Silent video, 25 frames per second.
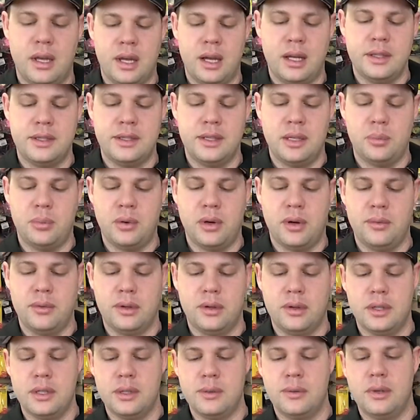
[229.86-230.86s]
I'd say probably
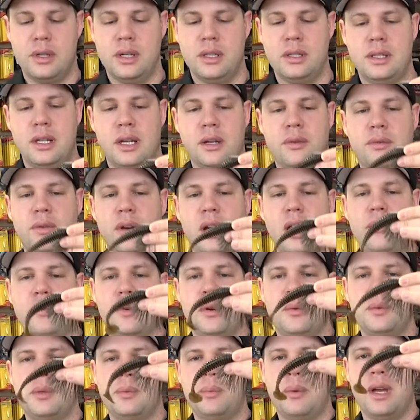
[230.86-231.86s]
on this one, I'd take 5
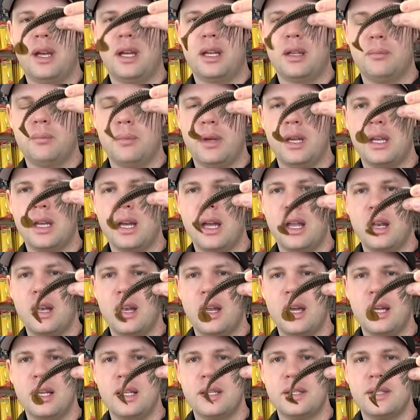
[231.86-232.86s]
ribs back and make a
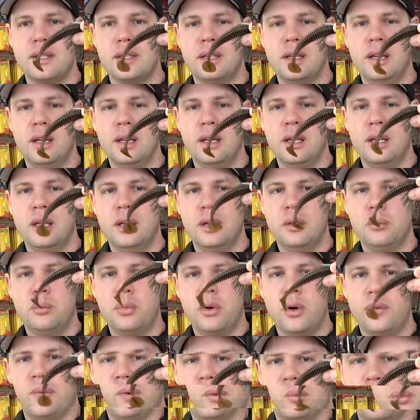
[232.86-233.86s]
nice,
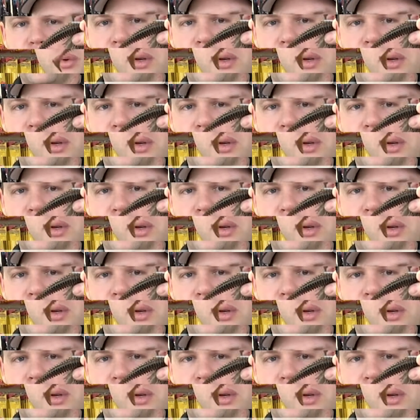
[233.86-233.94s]
perfect